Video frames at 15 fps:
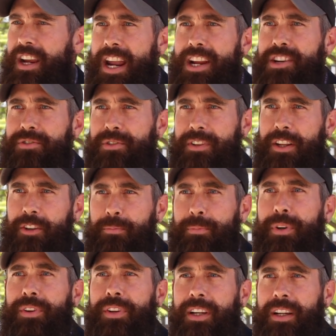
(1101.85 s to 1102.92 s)
hatred that's
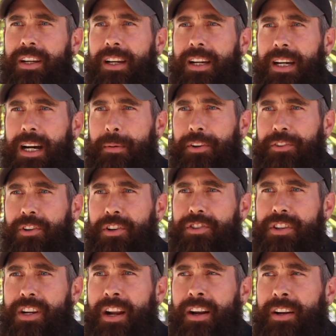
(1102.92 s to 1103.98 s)
building amongst
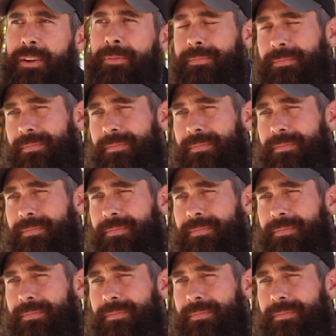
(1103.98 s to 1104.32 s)
Christianity.